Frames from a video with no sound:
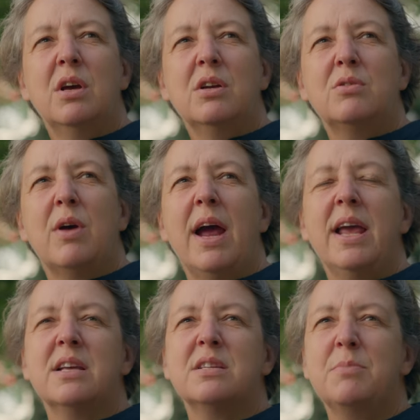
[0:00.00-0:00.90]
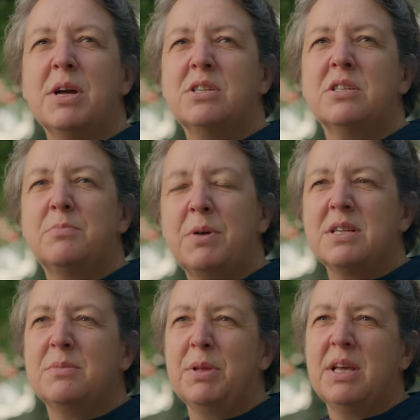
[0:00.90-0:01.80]
try as much as
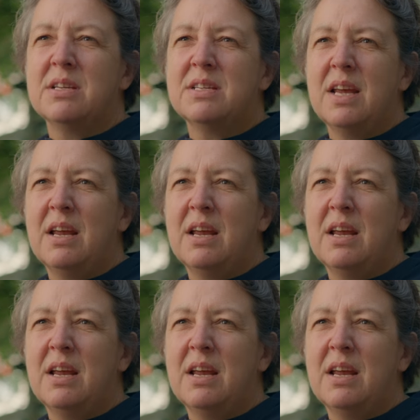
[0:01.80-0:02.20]
possible, because